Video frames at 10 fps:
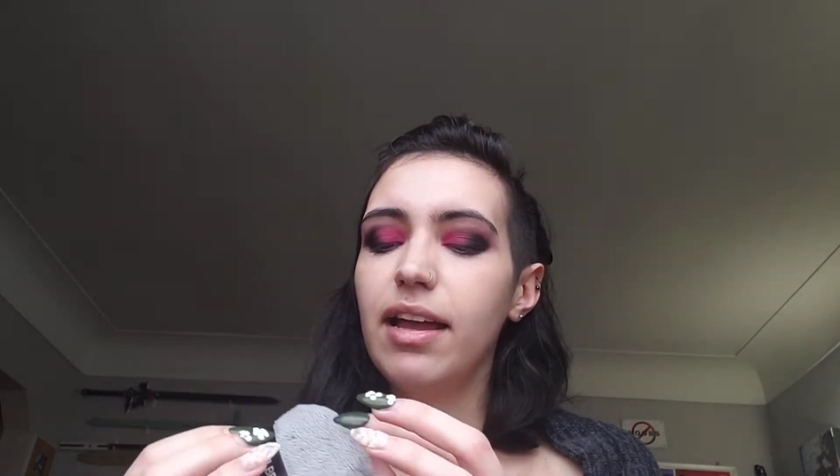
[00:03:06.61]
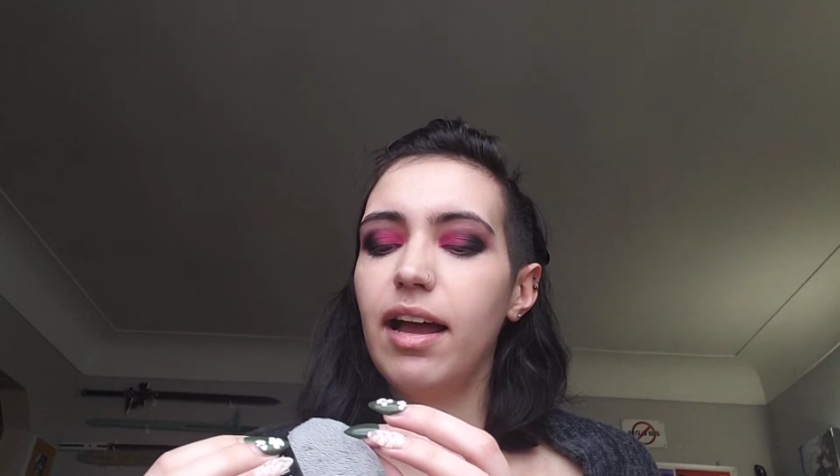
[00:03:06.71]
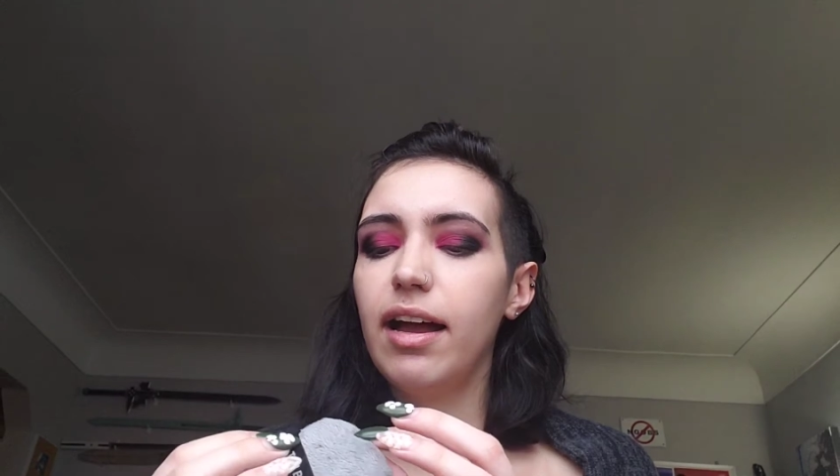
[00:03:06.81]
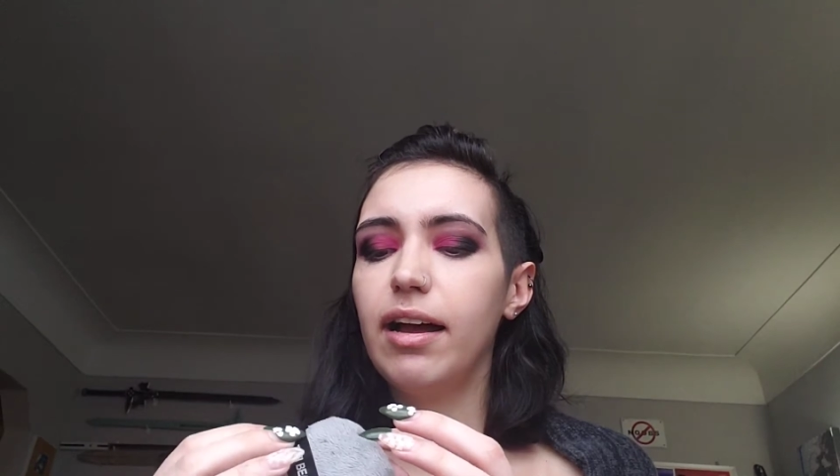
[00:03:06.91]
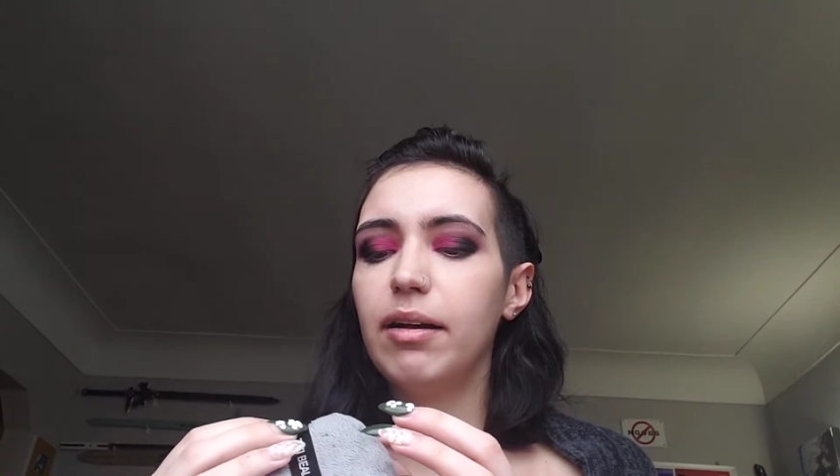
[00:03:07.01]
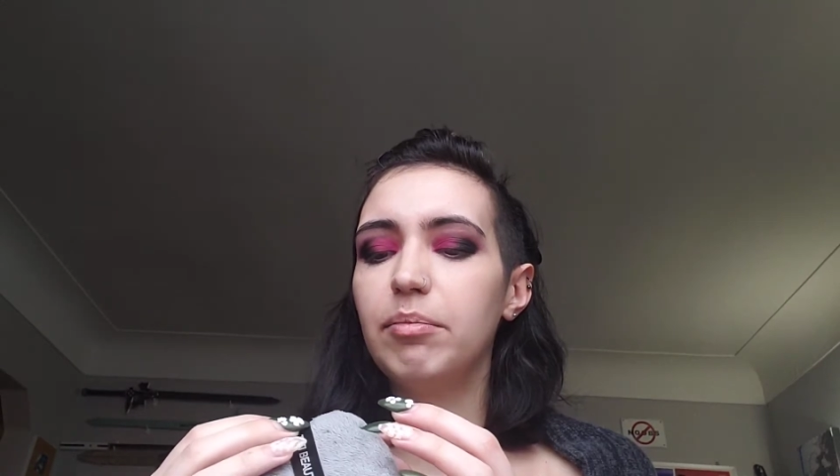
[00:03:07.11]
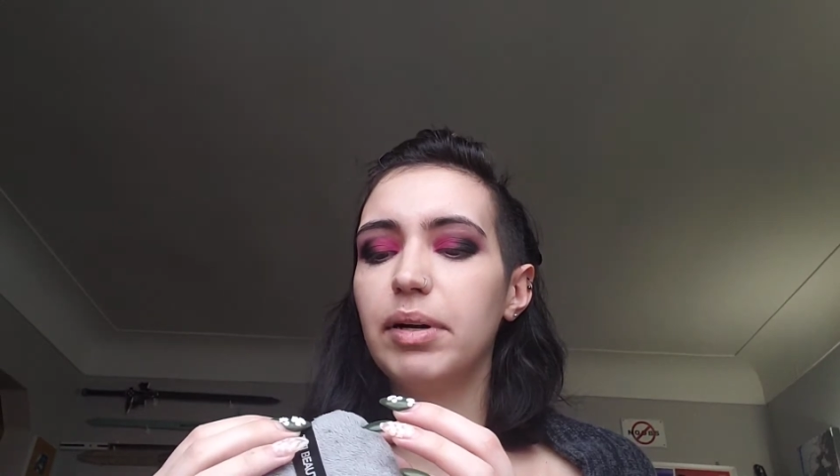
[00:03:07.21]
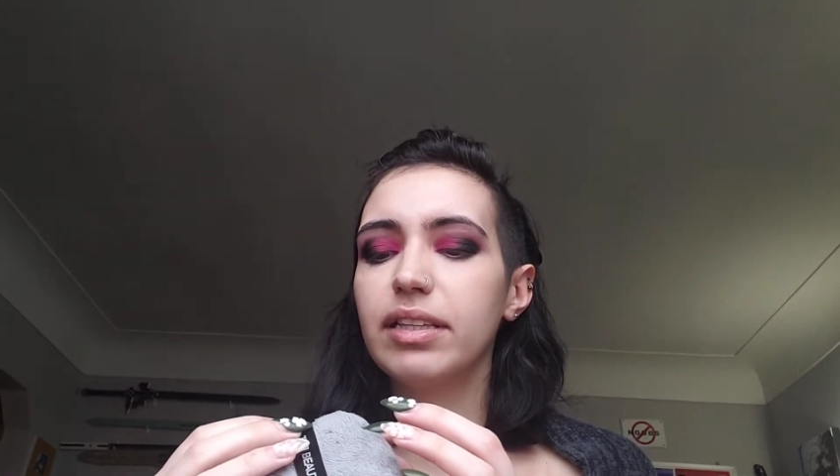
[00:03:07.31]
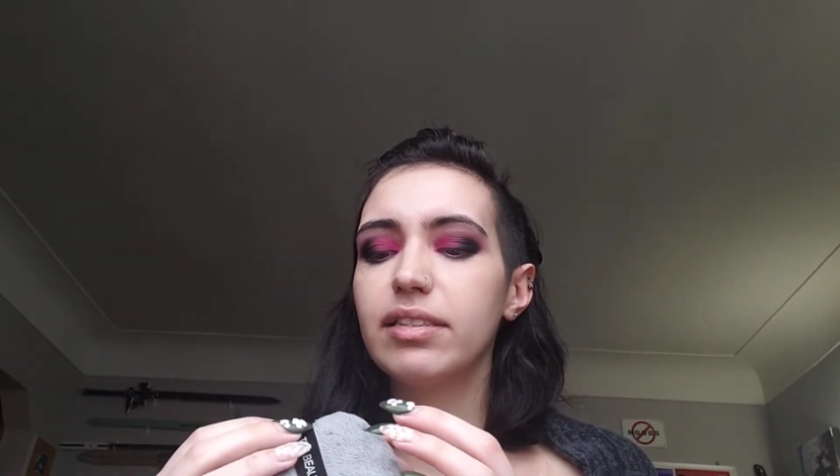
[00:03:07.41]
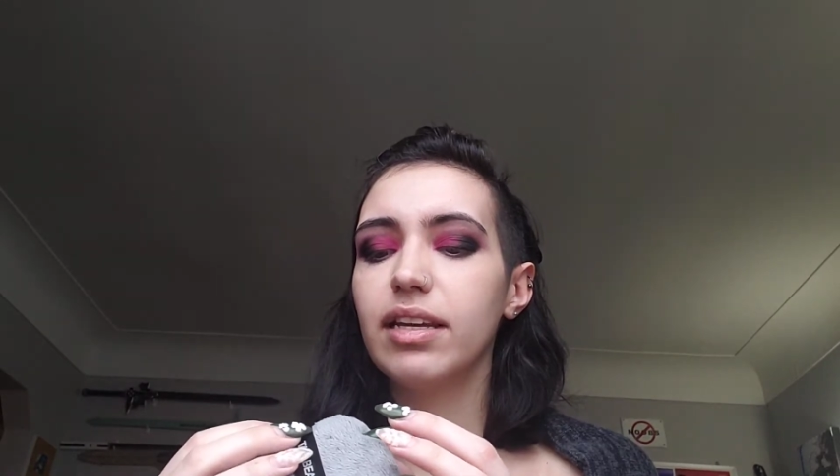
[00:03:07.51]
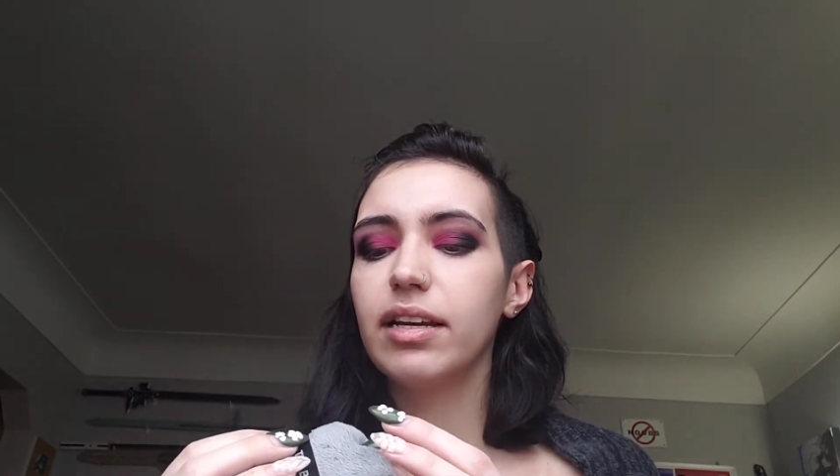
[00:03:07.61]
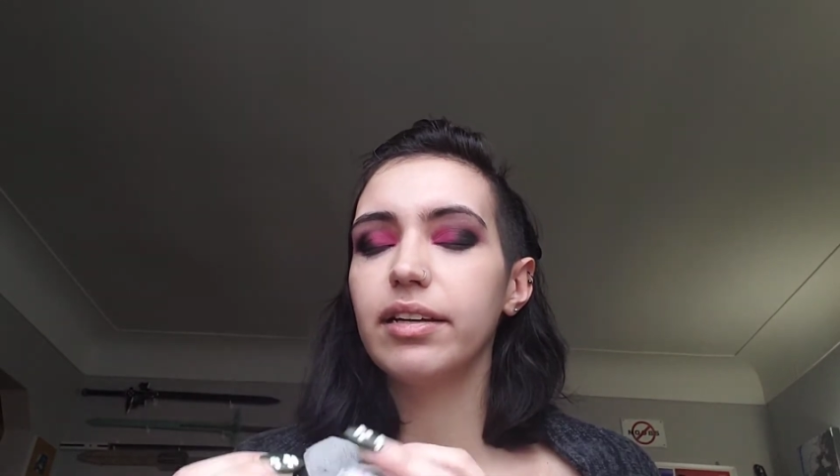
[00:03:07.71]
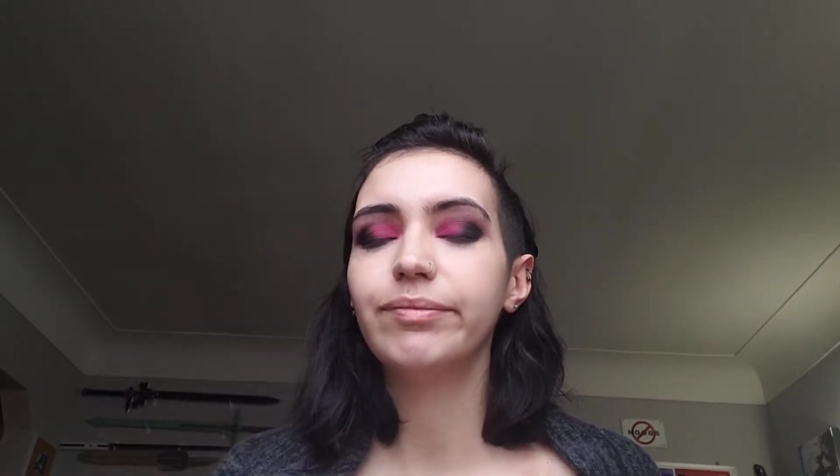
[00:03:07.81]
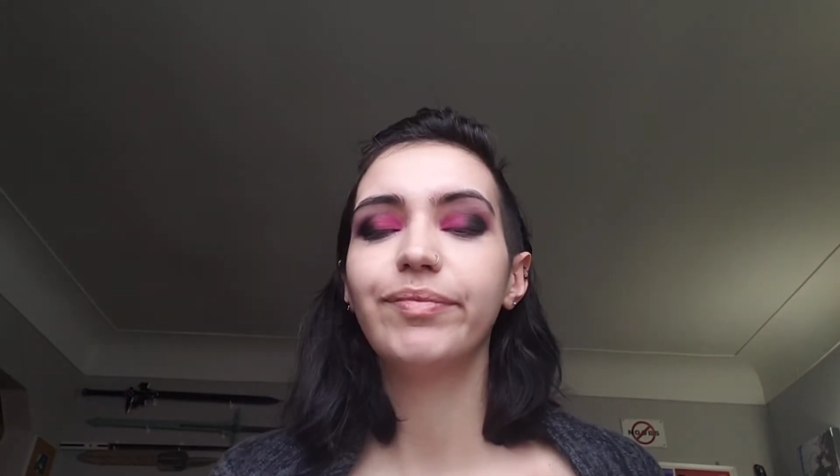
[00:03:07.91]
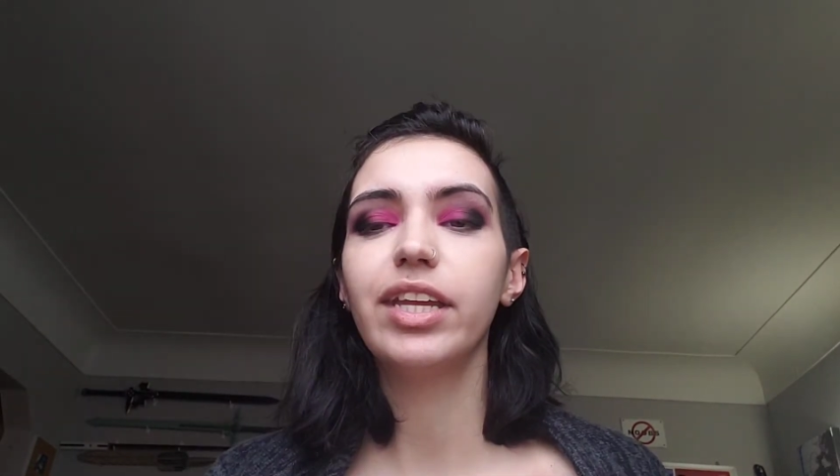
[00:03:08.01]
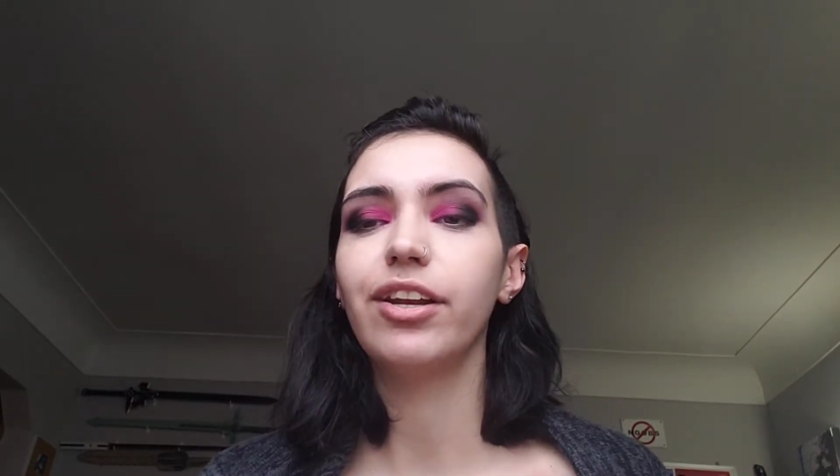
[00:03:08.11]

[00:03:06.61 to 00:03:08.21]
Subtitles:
You